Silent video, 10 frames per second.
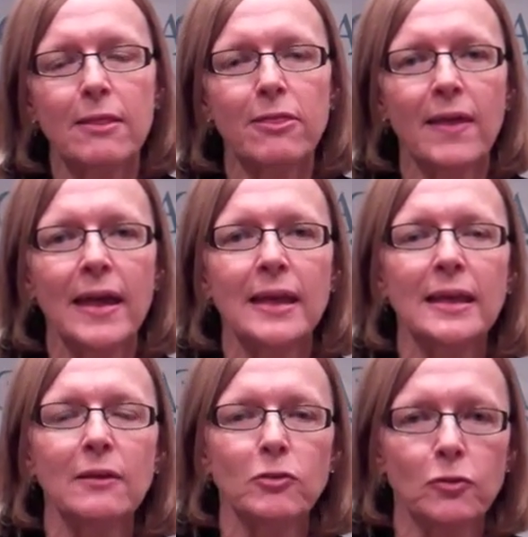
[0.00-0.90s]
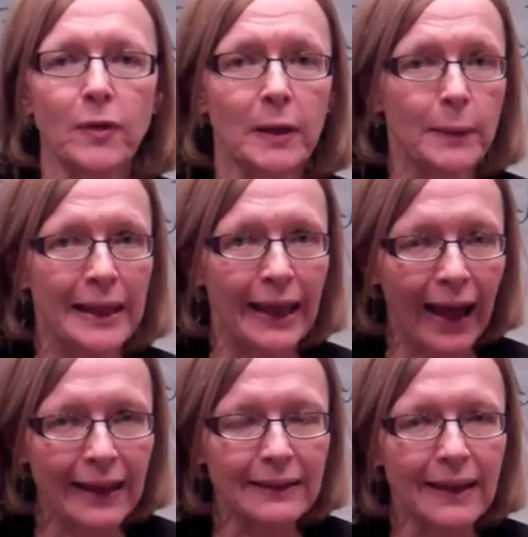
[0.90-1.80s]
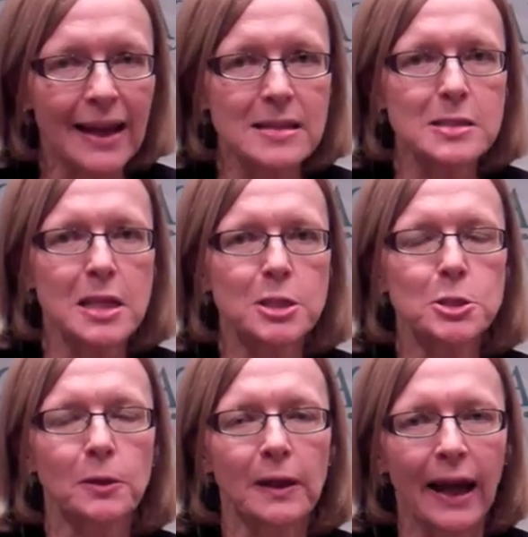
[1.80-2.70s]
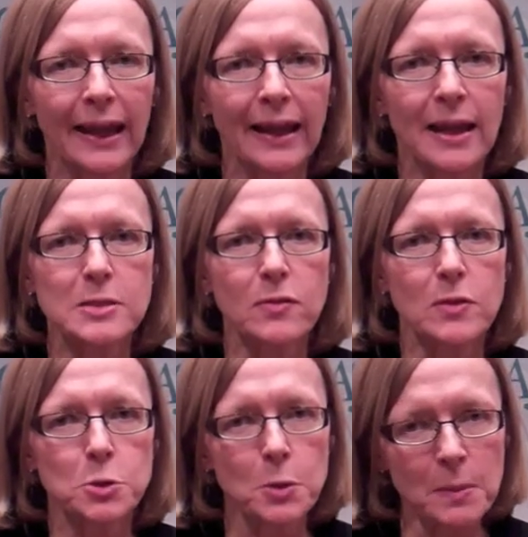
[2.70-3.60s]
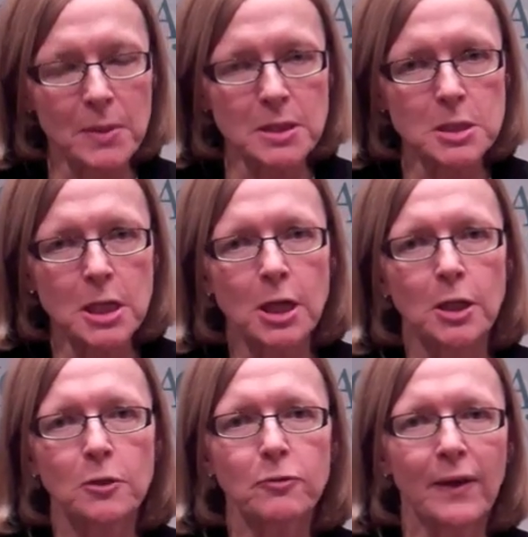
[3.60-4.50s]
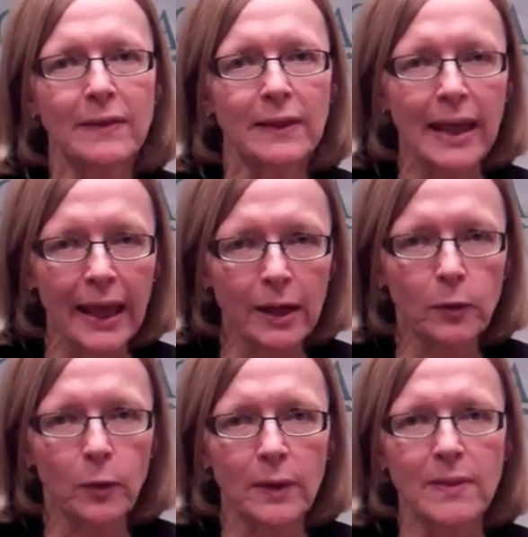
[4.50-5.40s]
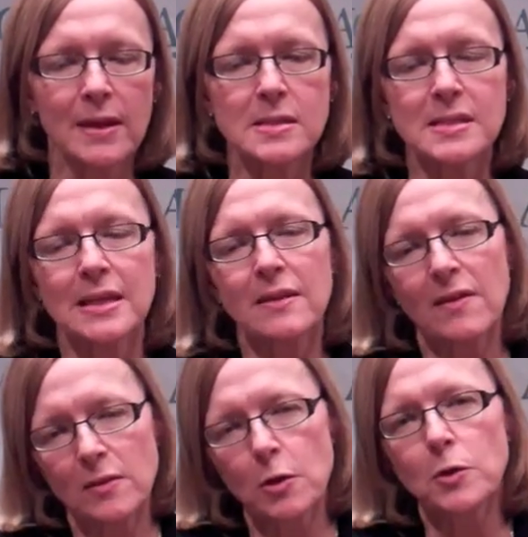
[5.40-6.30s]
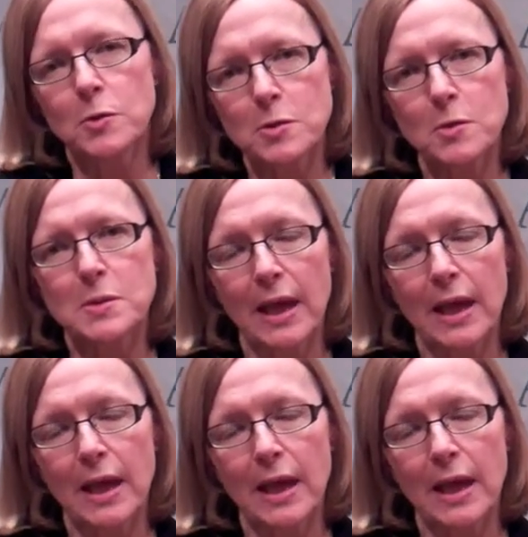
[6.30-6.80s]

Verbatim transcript: then if you're following guidelines, national guidelines for the treatment, you find the category that it's in, then you use those